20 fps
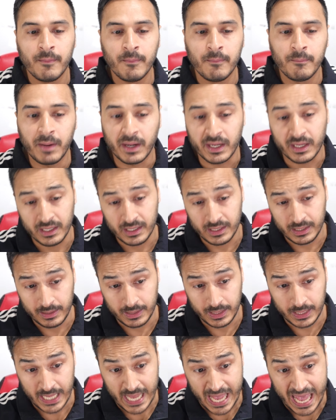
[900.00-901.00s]
But
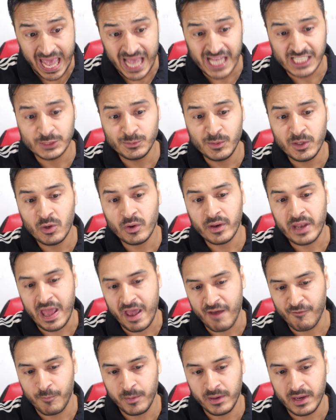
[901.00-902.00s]
has been or
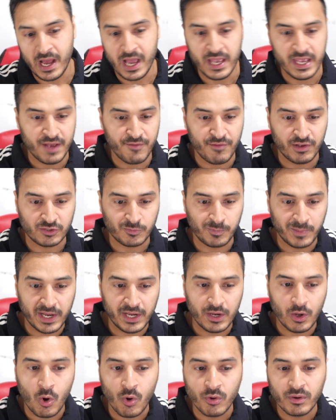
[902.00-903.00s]
have been, I have
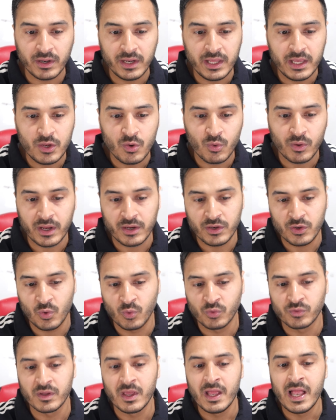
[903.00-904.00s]
explained already. You can
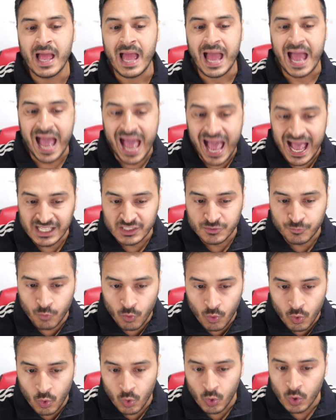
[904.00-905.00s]
use has
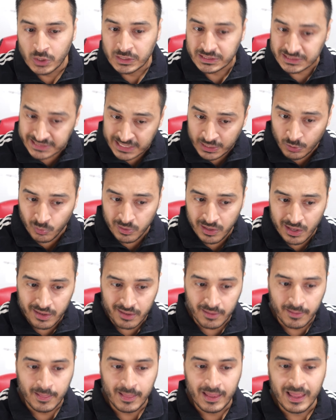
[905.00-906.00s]
for
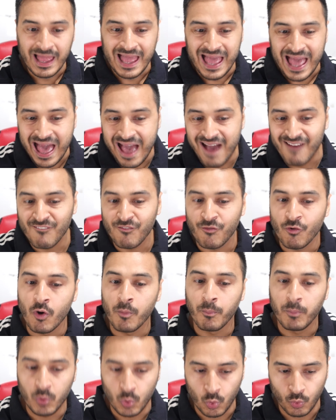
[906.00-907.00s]
singular, have
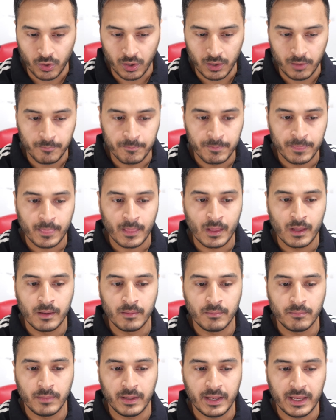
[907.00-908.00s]
for plural.
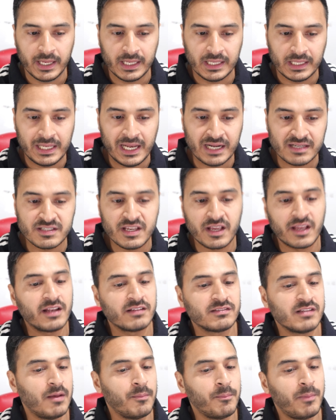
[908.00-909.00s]
Let's take an
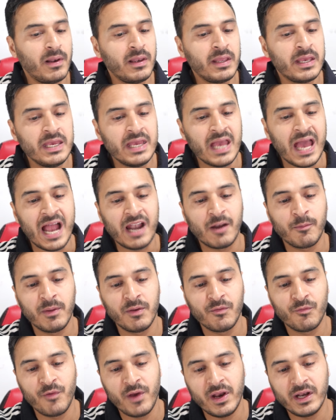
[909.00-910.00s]
example. He had
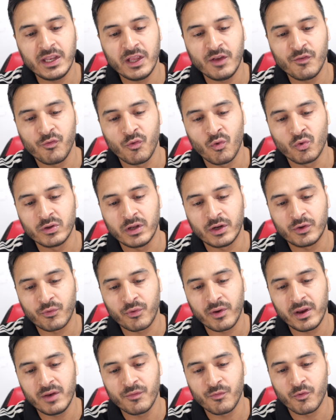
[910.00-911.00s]
been waiting for the
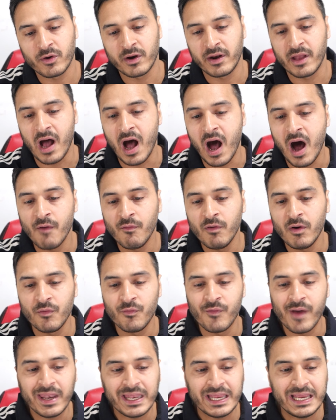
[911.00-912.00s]
train for an hour
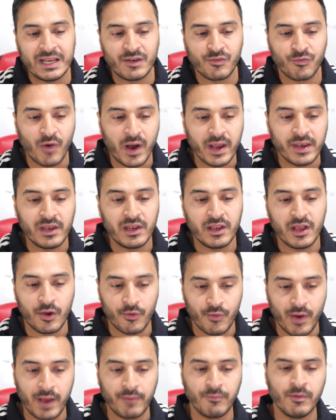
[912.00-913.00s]
when it finally
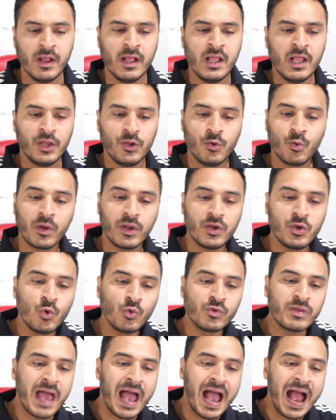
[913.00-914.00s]
arrived. You can
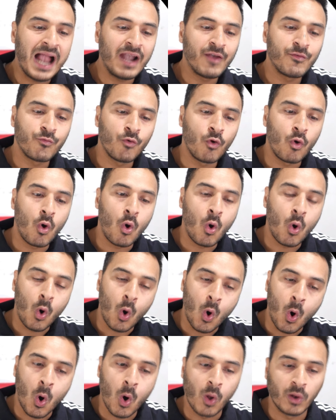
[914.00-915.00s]
use had for
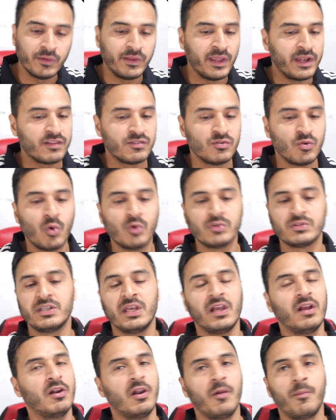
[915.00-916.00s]
all. There is no
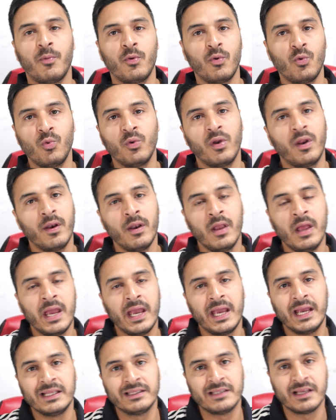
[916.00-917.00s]
singular plural
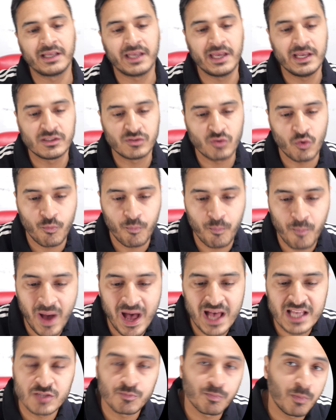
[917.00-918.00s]
in the case of
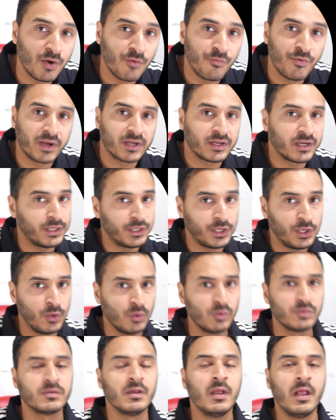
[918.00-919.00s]
past perfect
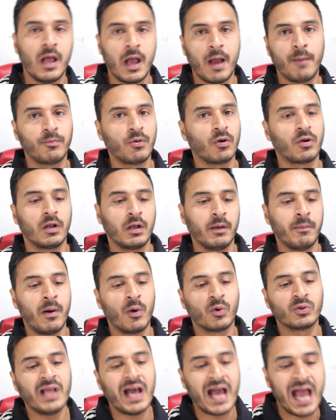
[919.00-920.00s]
continuous. I'm talking
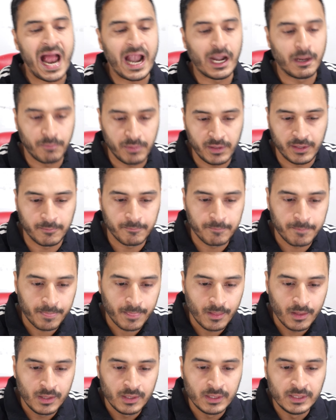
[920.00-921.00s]
about the had been.
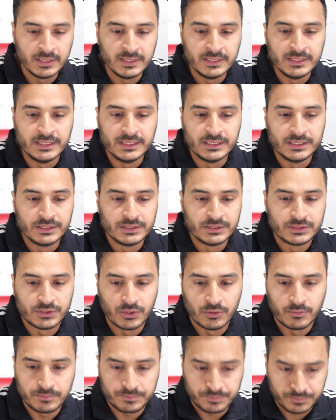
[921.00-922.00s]

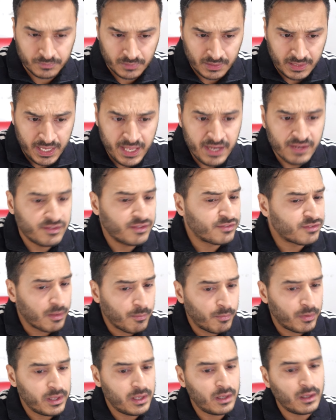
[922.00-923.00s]
So here is a
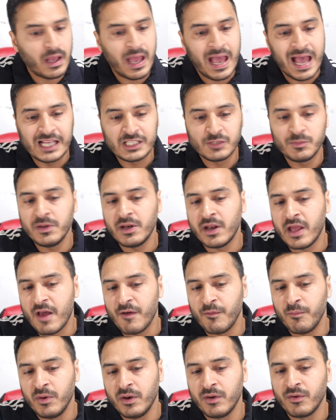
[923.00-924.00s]
summary. Has been or
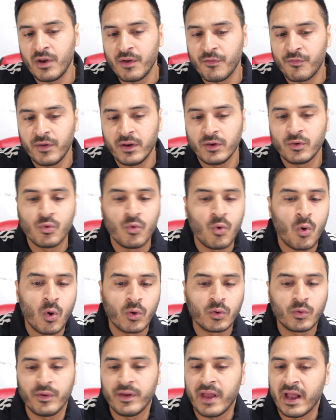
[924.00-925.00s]
have been referring to
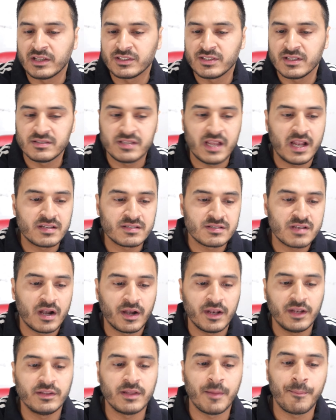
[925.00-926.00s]
ongoing actions that
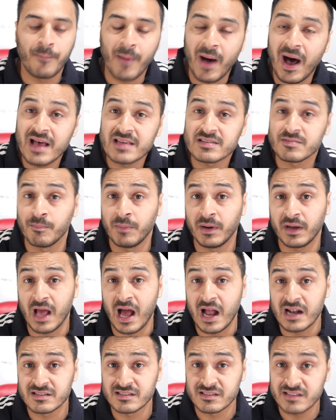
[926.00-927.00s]
started in the past but
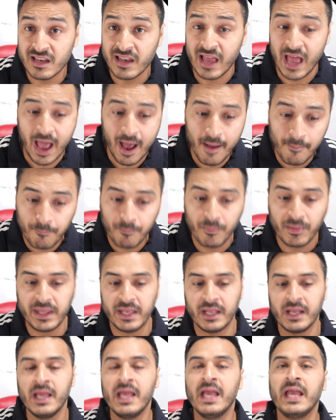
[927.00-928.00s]
are still
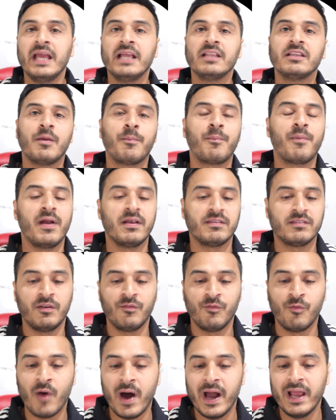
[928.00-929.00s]
happening in the
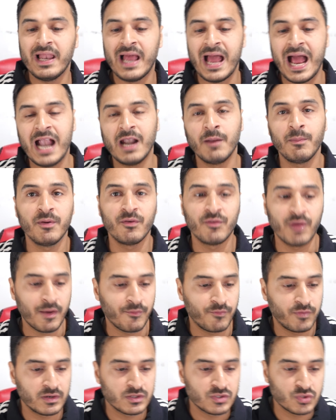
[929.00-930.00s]
present, while had been
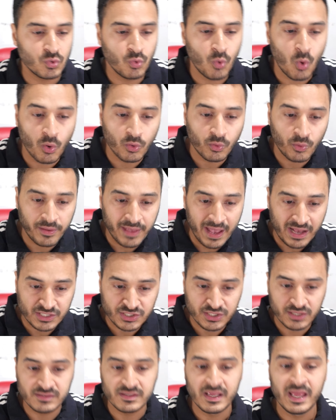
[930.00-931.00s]
refers to ongoing
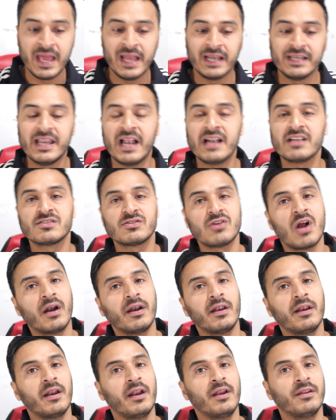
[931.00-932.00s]
actions that
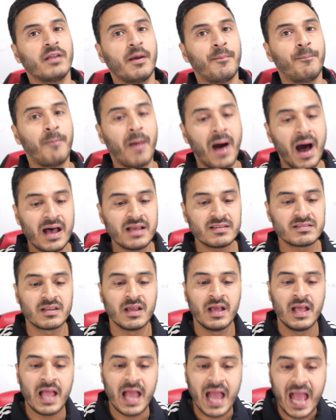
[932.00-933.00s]
started in the past
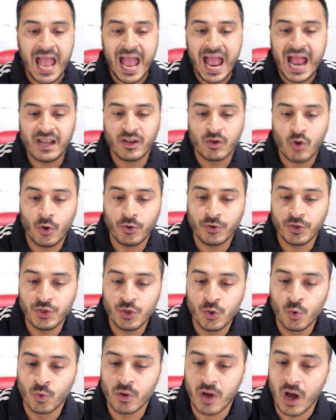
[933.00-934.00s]
and
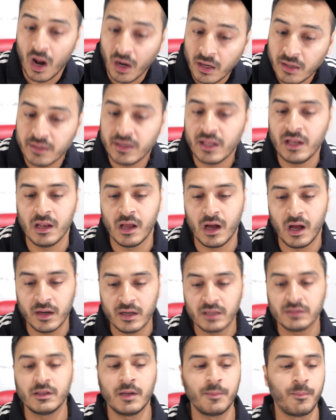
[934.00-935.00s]
continued until
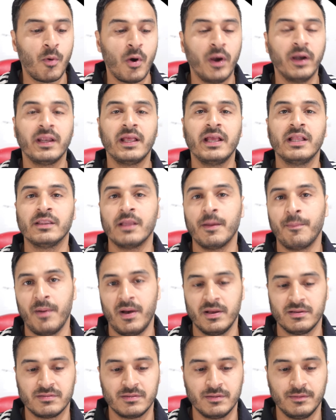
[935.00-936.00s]
another point in the
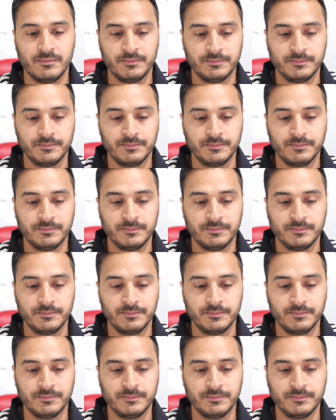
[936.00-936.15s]
past.